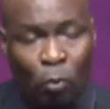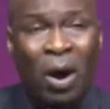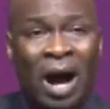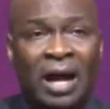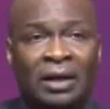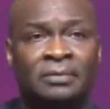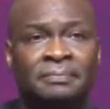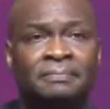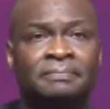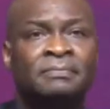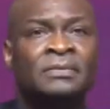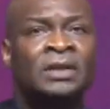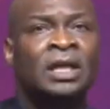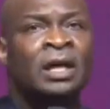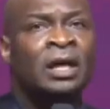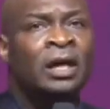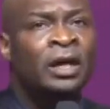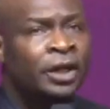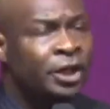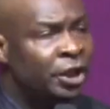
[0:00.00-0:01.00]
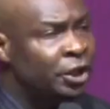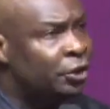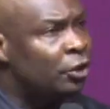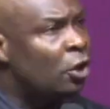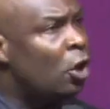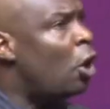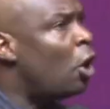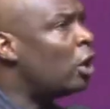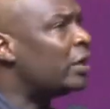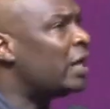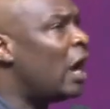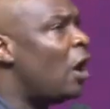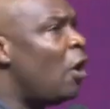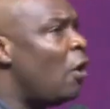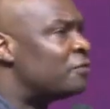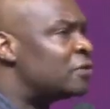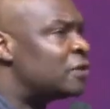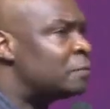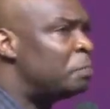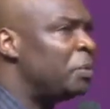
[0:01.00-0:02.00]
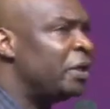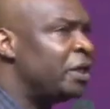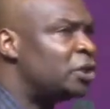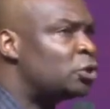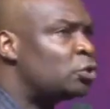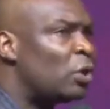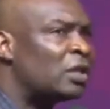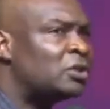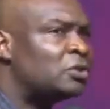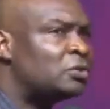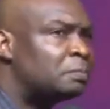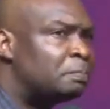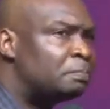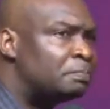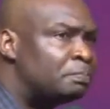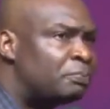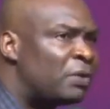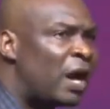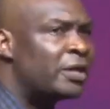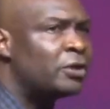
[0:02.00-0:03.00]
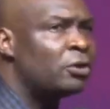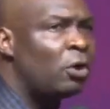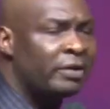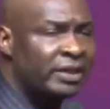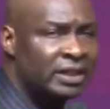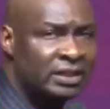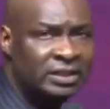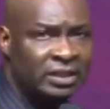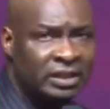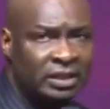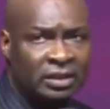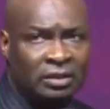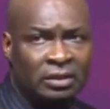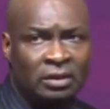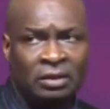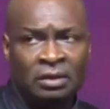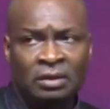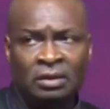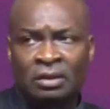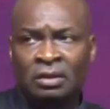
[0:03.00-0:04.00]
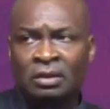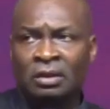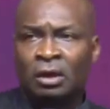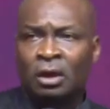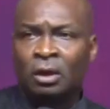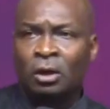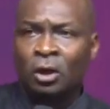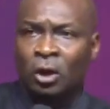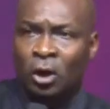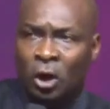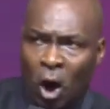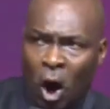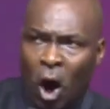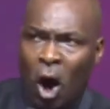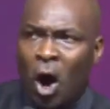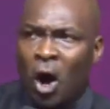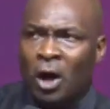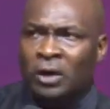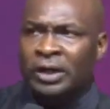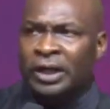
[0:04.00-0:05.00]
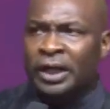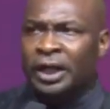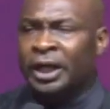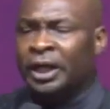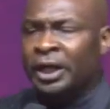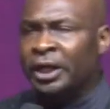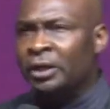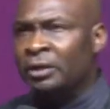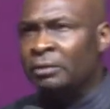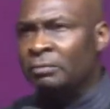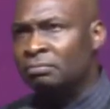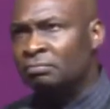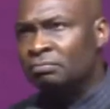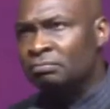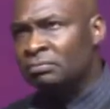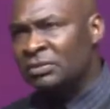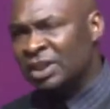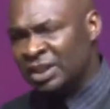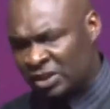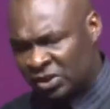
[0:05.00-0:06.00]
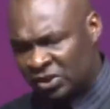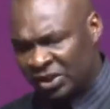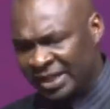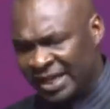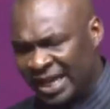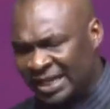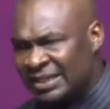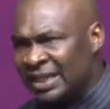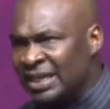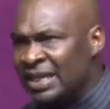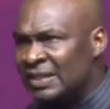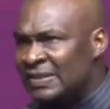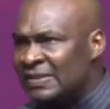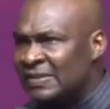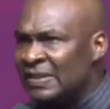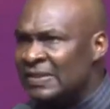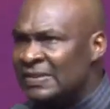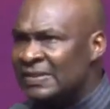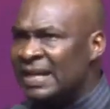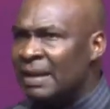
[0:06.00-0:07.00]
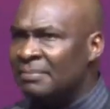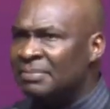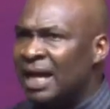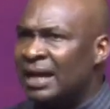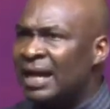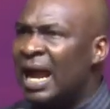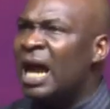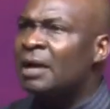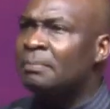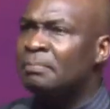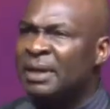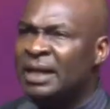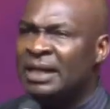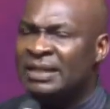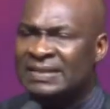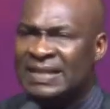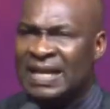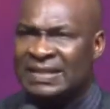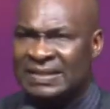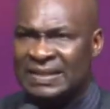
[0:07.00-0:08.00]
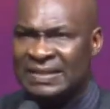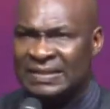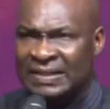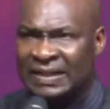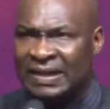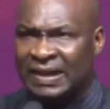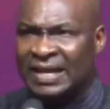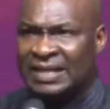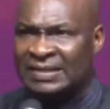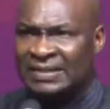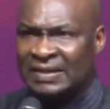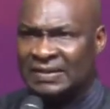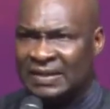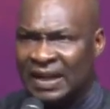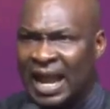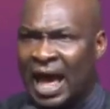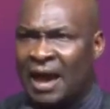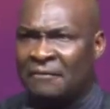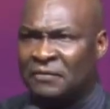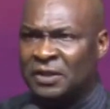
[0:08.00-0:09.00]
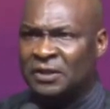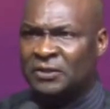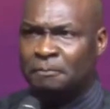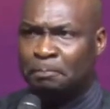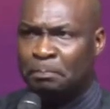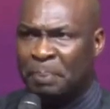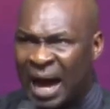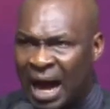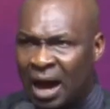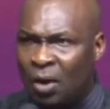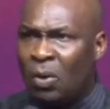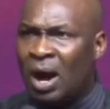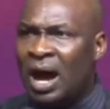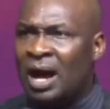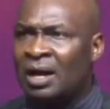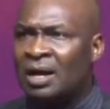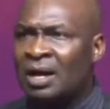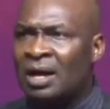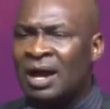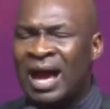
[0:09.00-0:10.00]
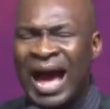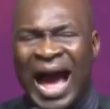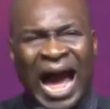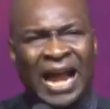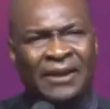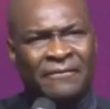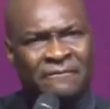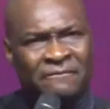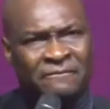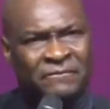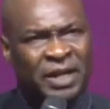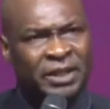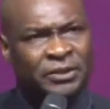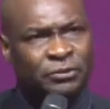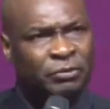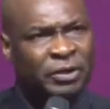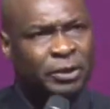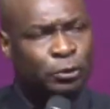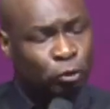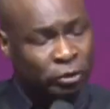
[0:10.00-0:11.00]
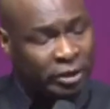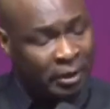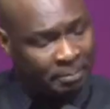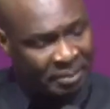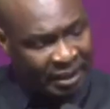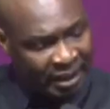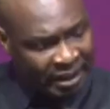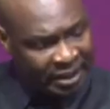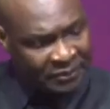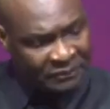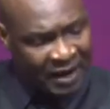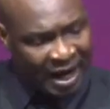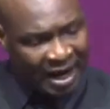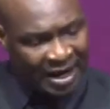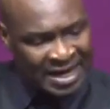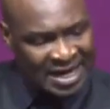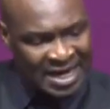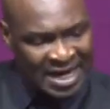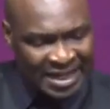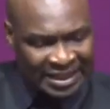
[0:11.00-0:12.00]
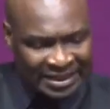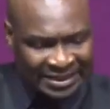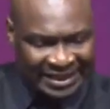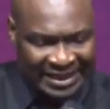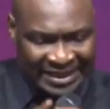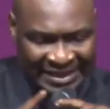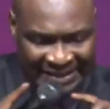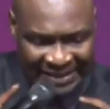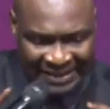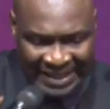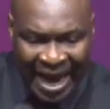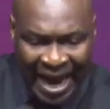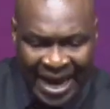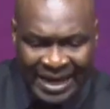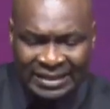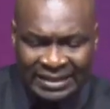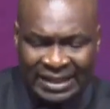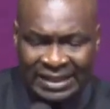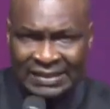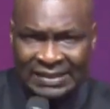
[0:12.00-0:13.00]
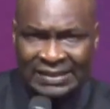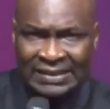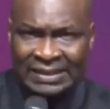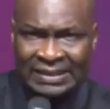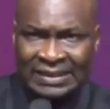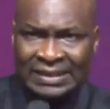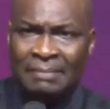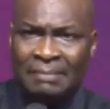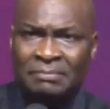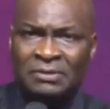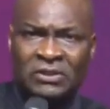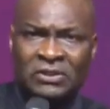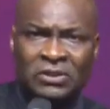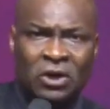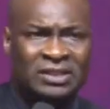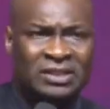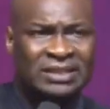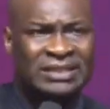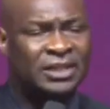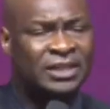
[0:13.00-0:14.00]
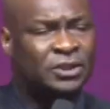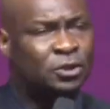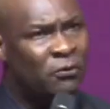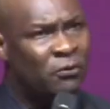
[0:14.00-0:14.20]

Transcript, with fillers: one, in order of spiritual priority. God in creating a system that administers his grace, his life, his power, and victory to the believer. Design this system such that